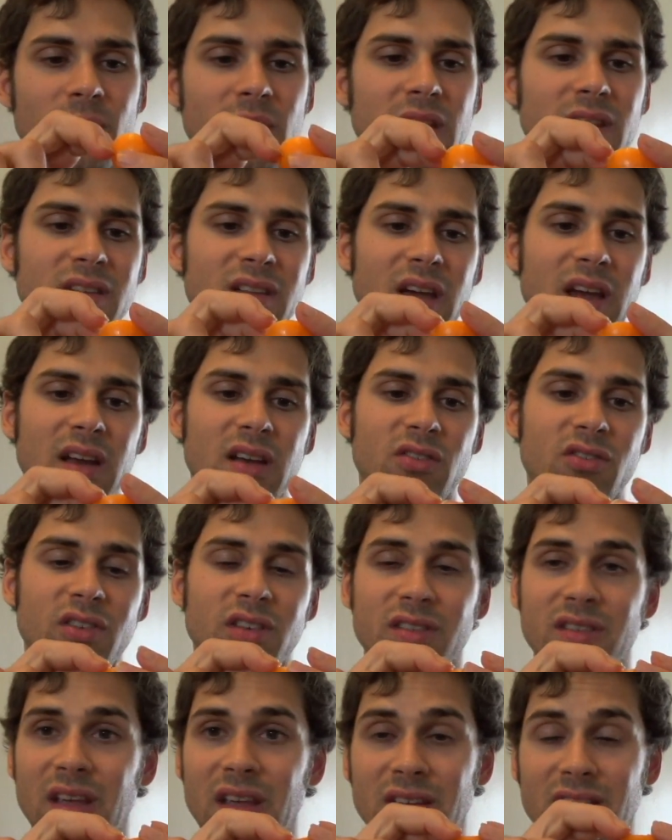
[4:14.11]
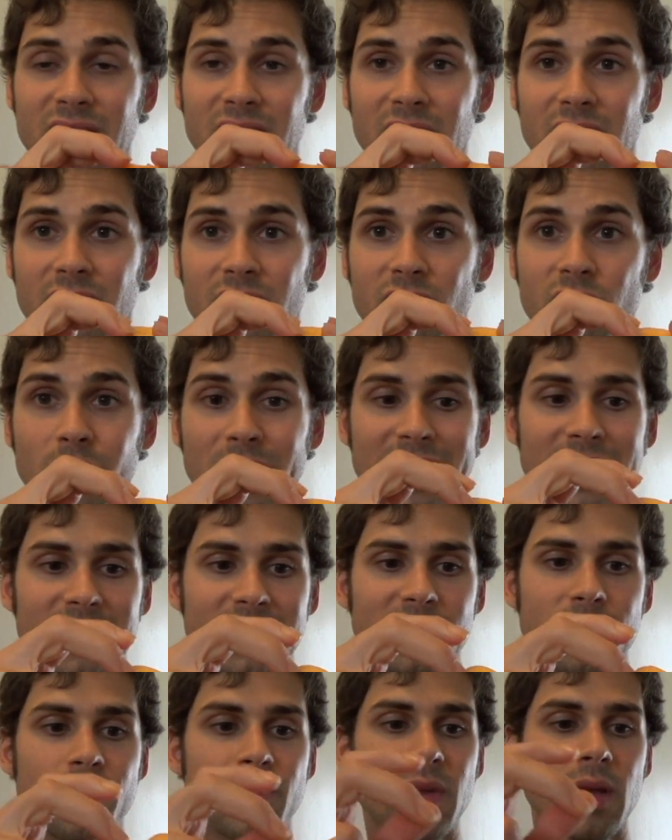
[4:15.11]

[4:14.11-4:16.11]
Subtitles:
Inside just tastes like sweetness.